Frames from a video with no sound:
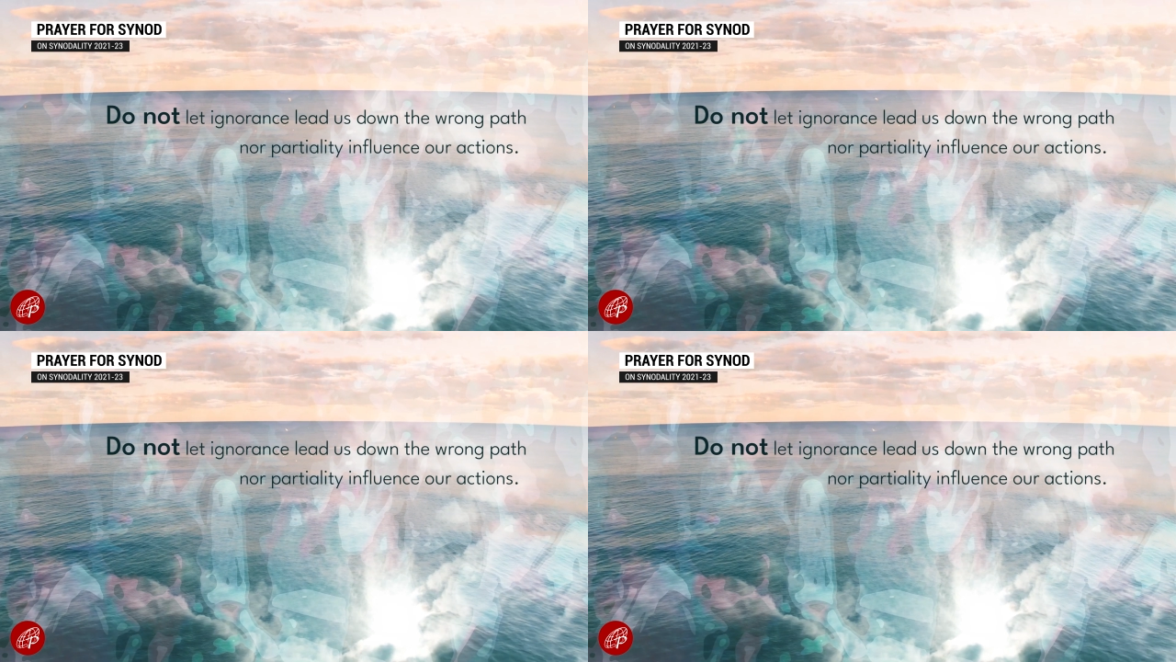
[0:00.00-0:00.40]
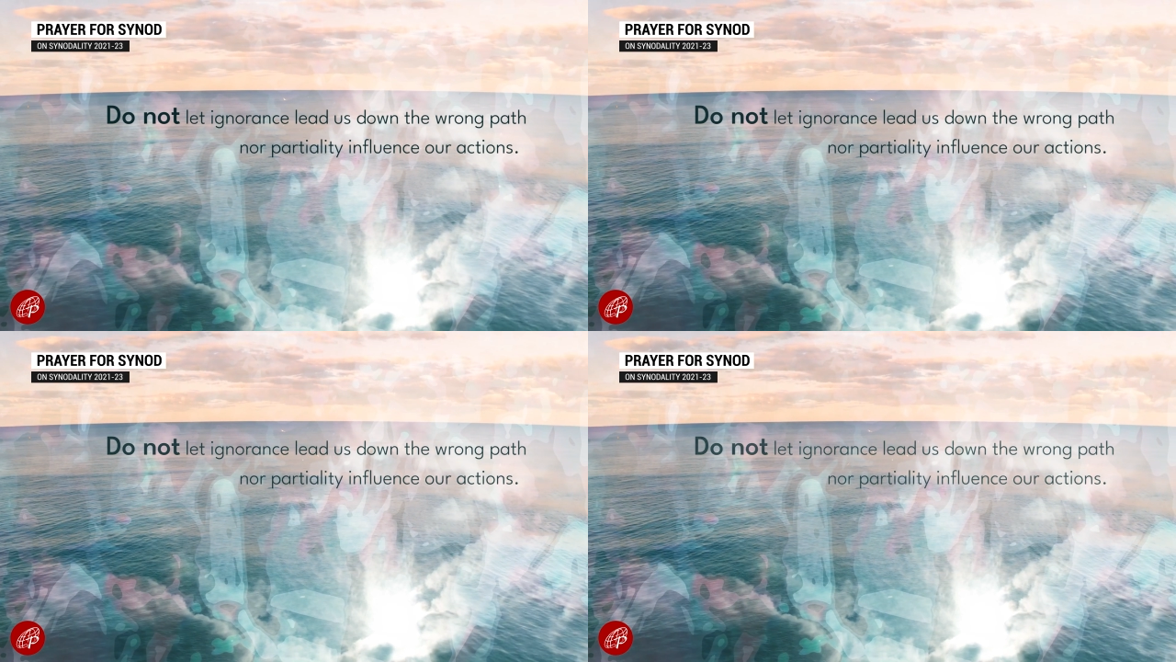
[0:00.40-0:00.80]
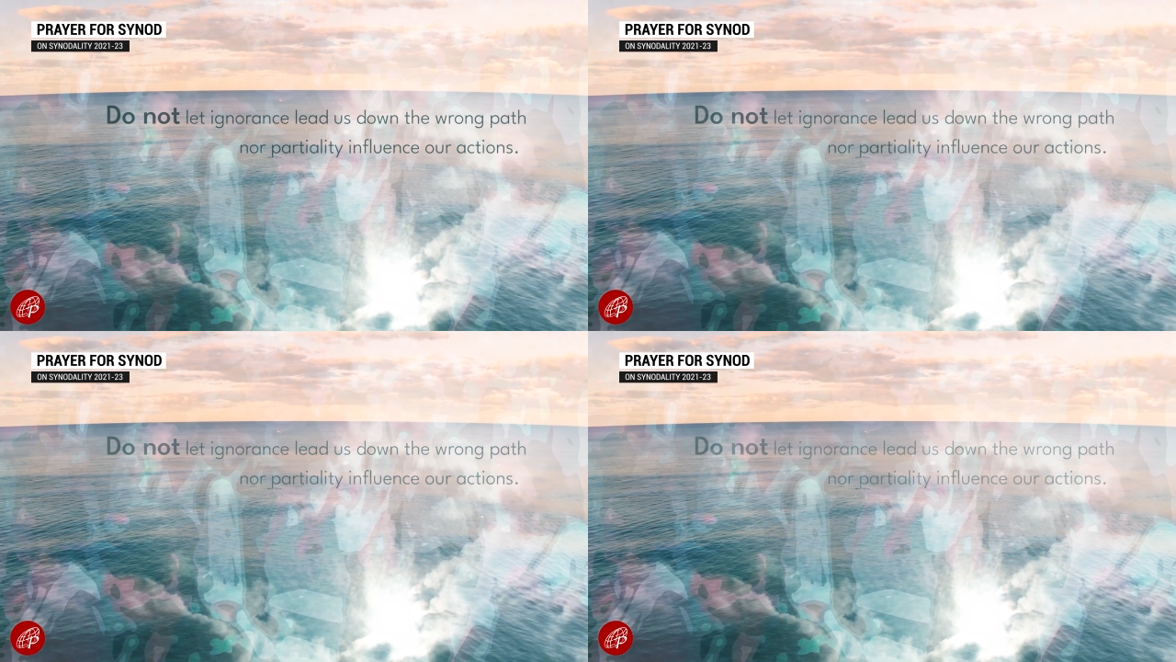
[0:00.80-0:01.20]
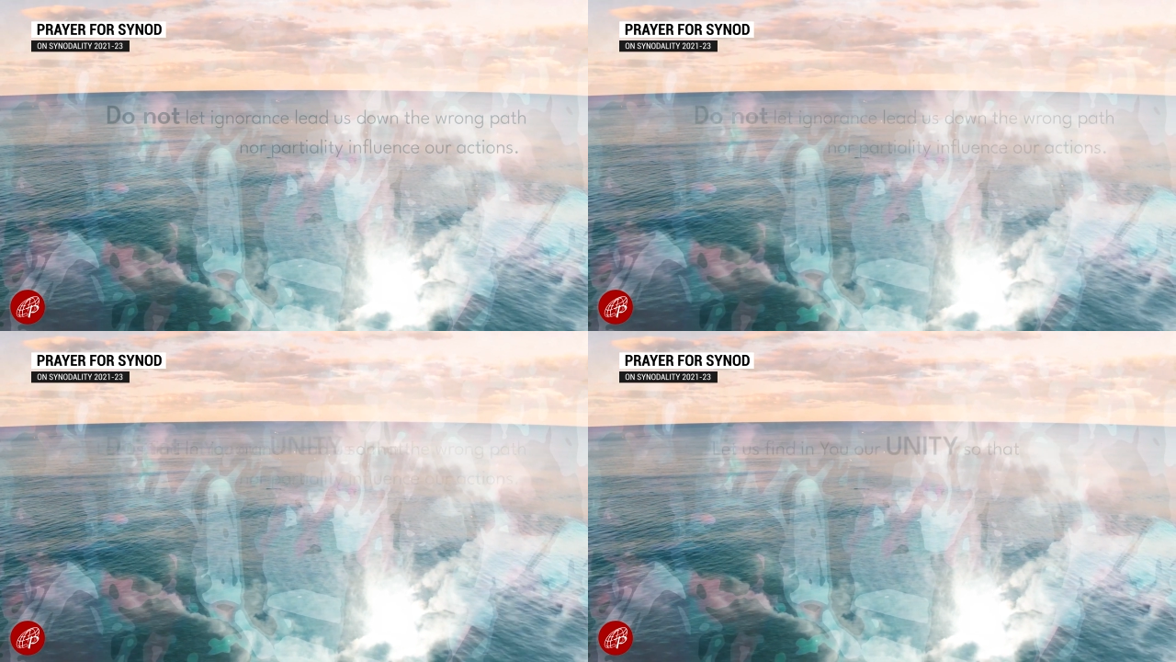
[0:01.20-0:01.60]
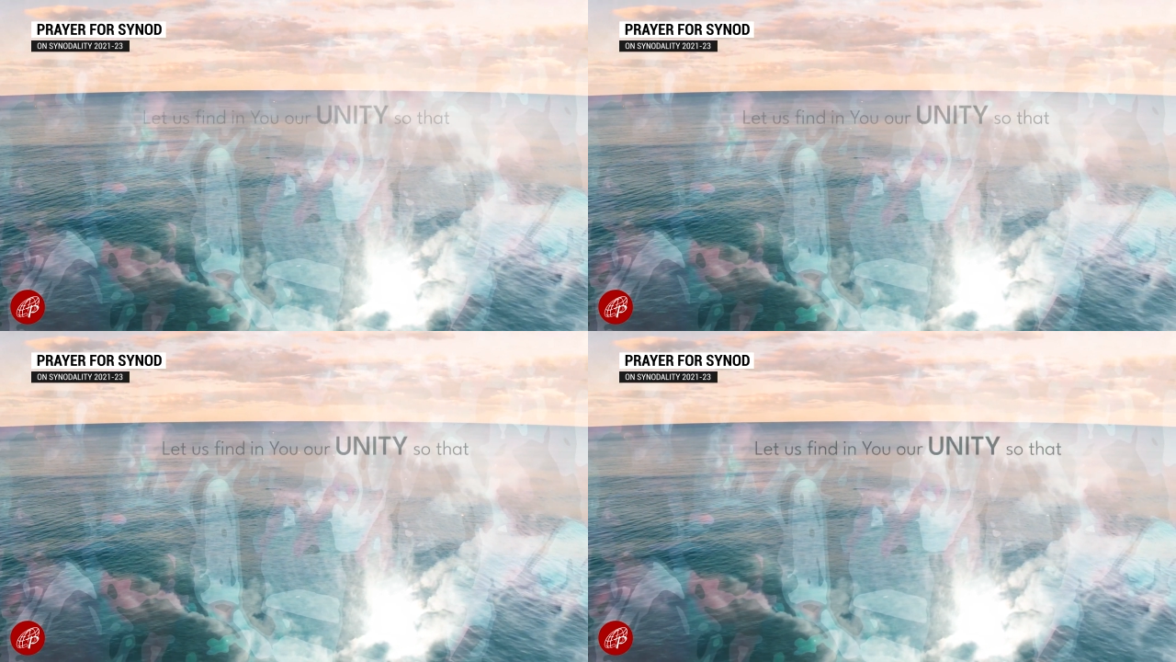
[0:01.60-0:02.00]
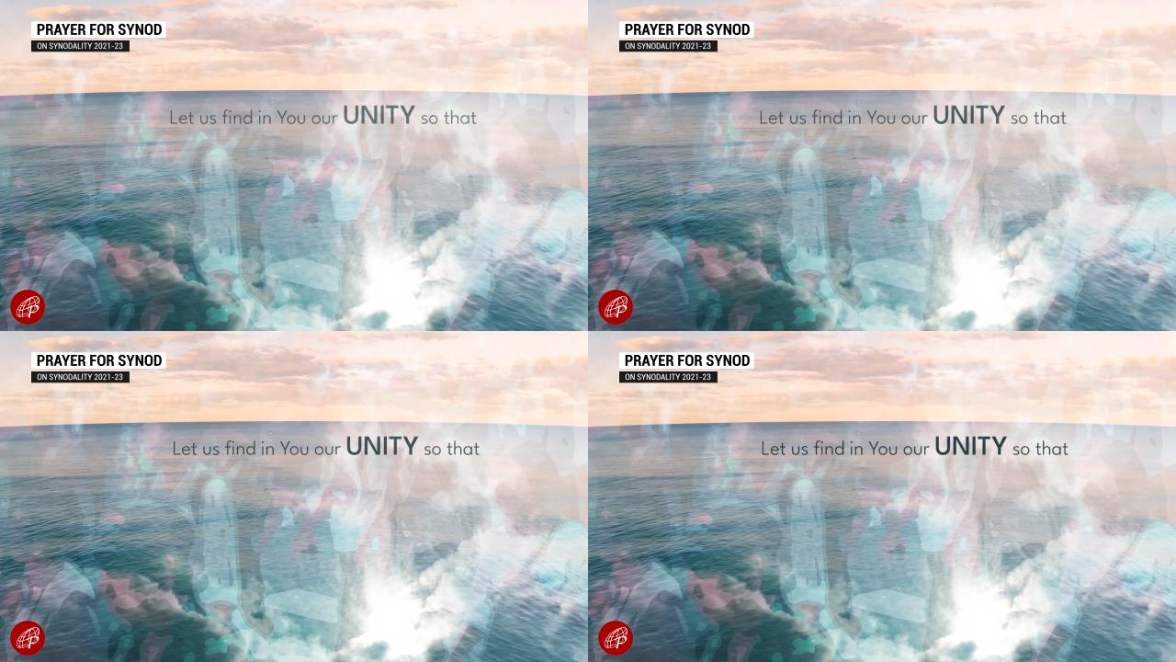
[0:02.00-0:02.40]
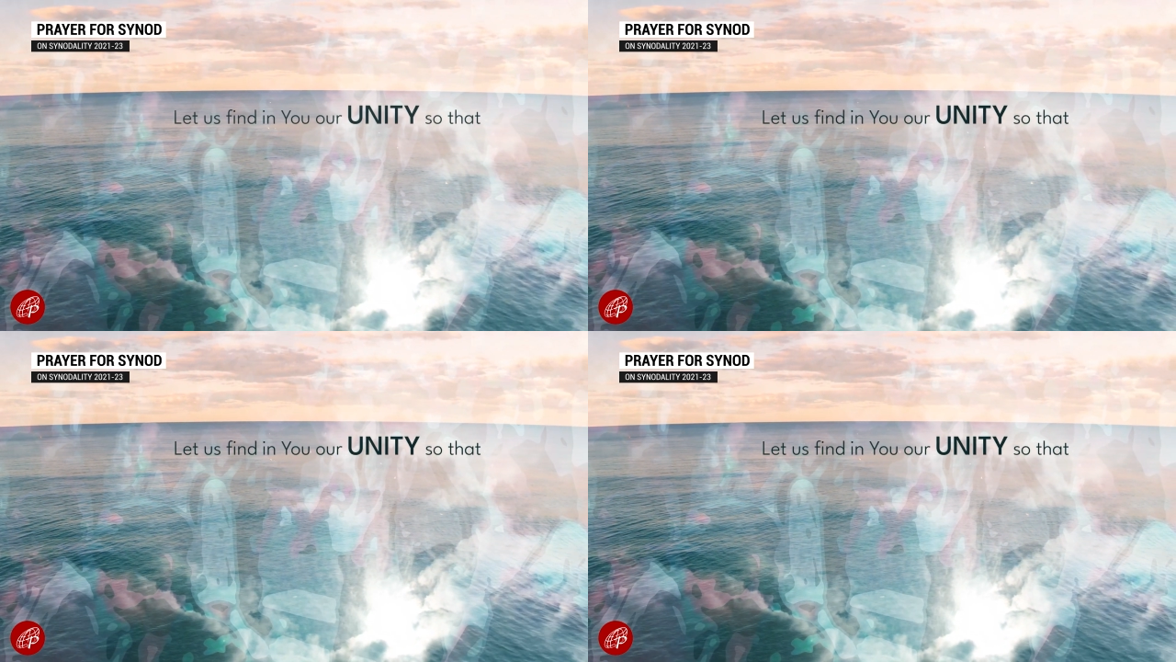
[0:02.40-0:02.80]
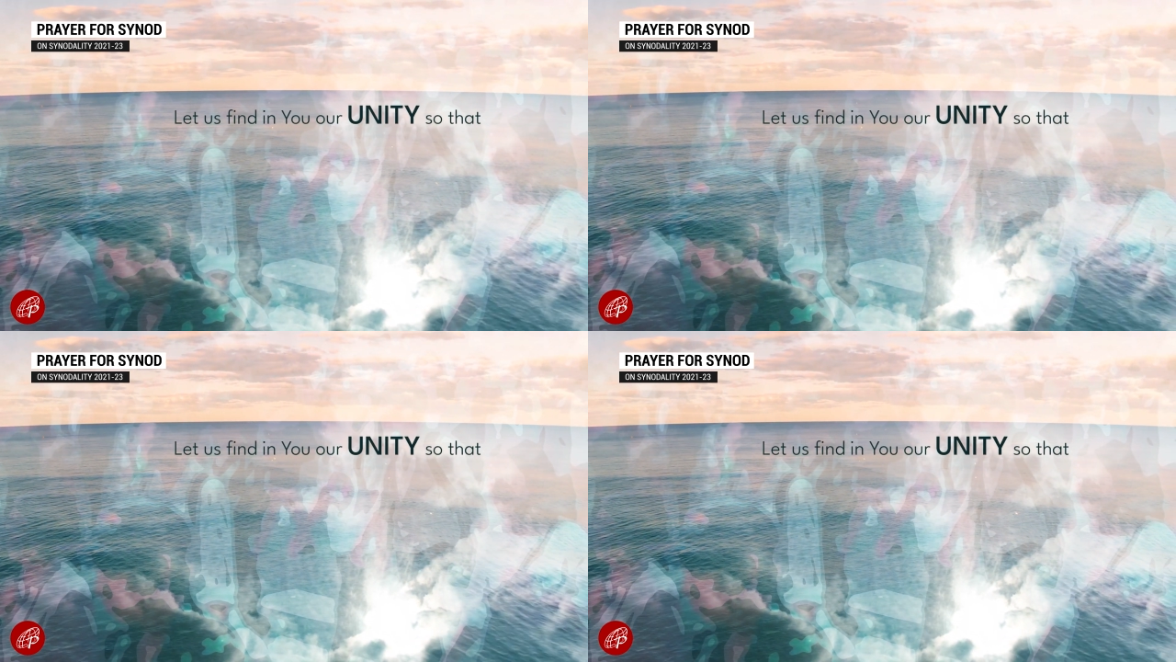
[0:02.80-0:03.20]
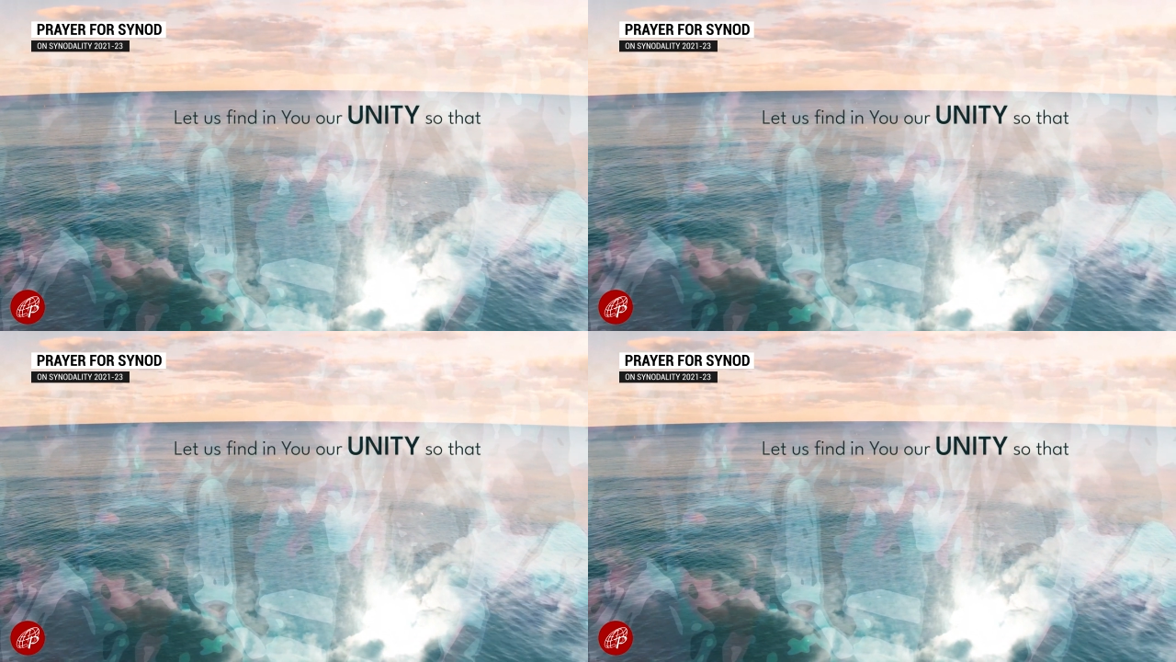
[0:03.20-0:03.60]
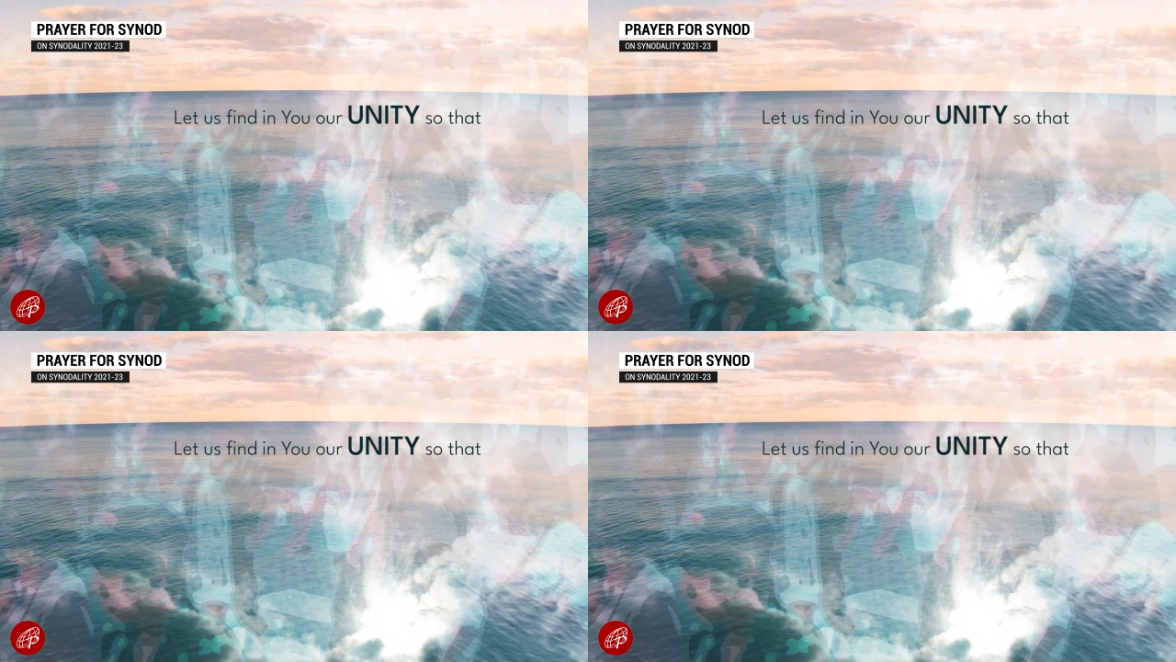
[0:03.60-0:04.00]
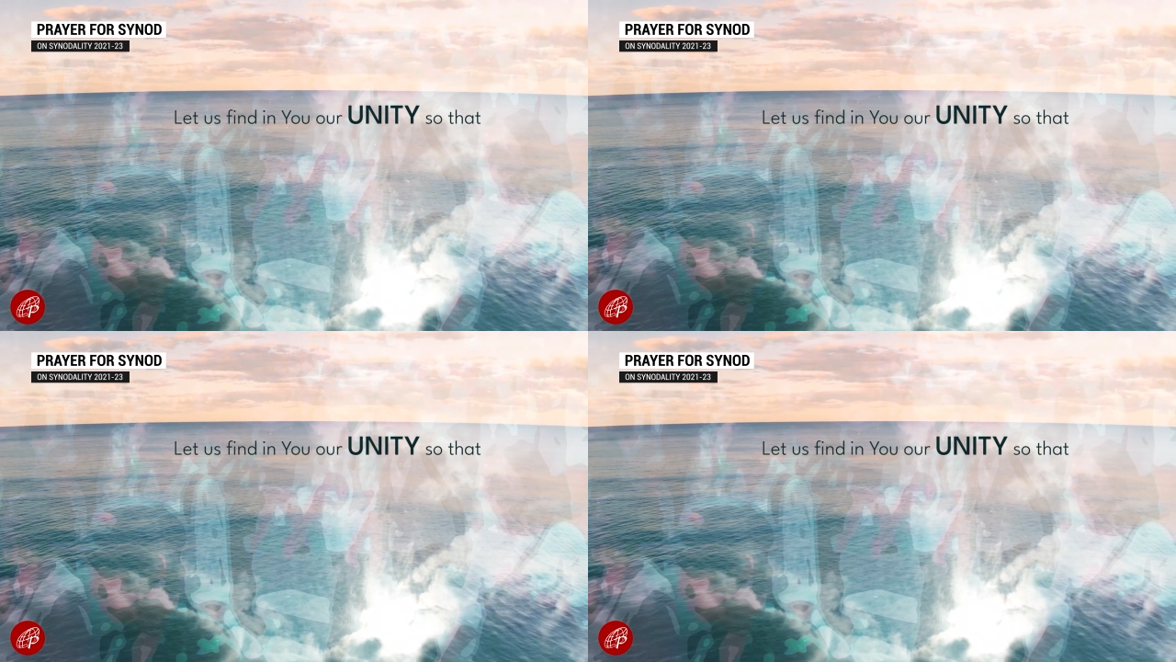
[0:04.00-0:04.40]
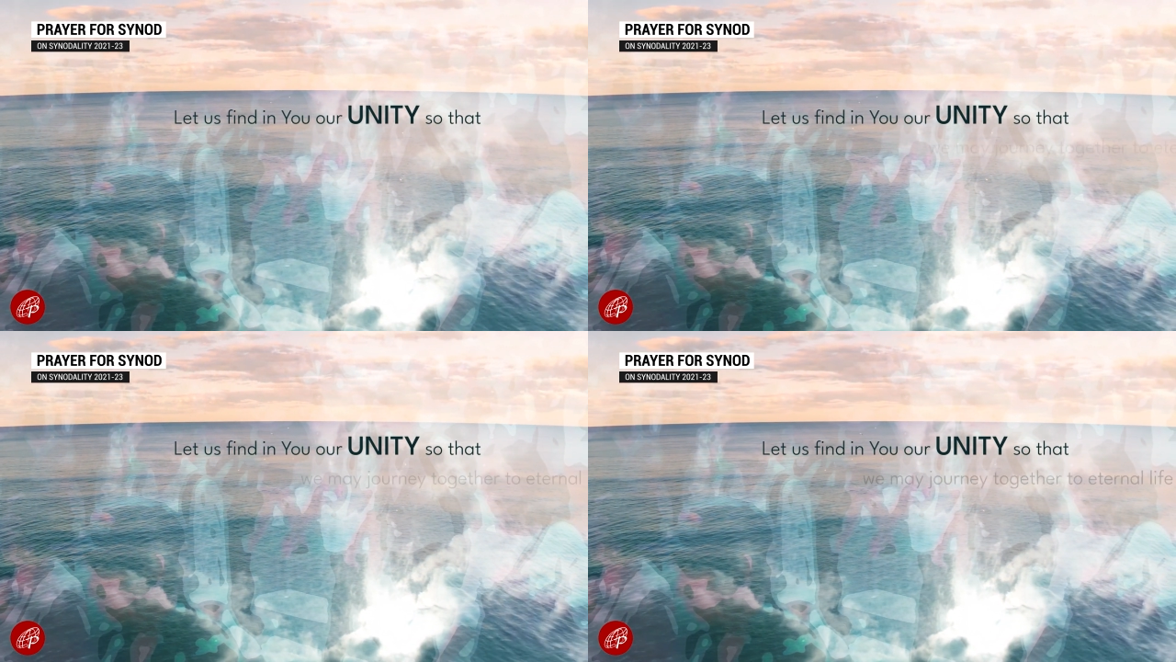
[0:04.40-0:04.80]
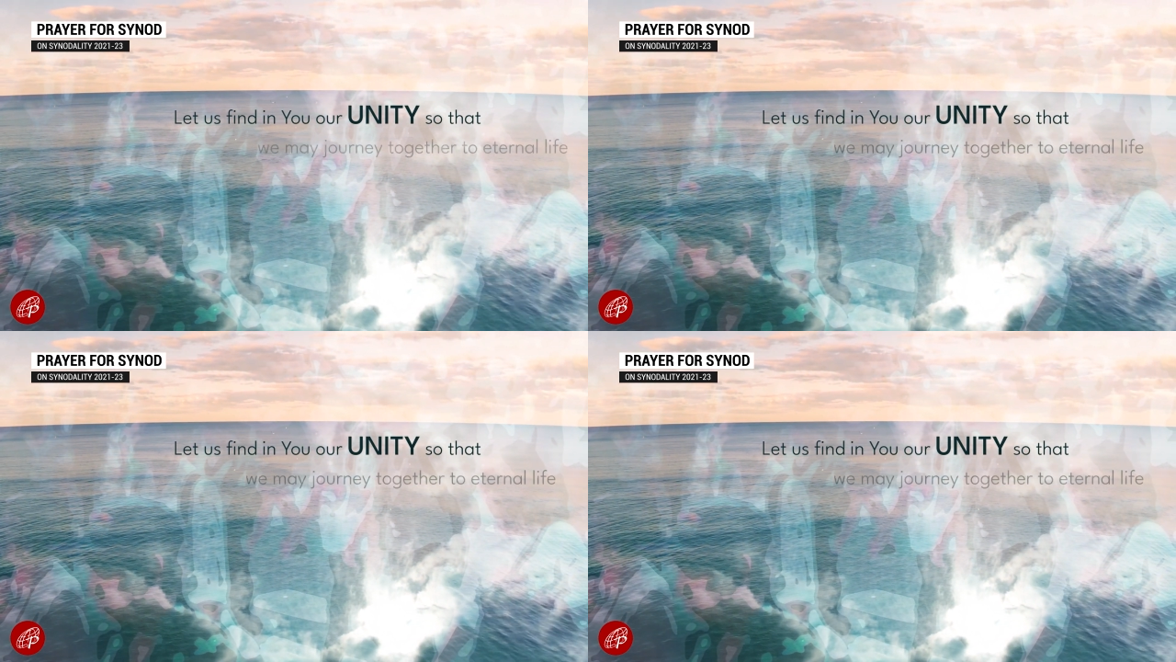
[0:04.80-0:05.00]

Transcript: Nobody's mouth can be seen.